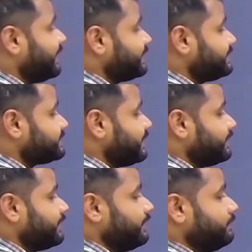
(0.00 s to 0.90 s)
is an
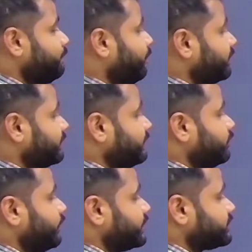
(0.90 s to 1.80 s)
important
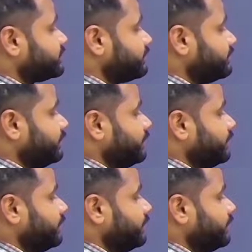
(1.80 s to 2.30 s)
question,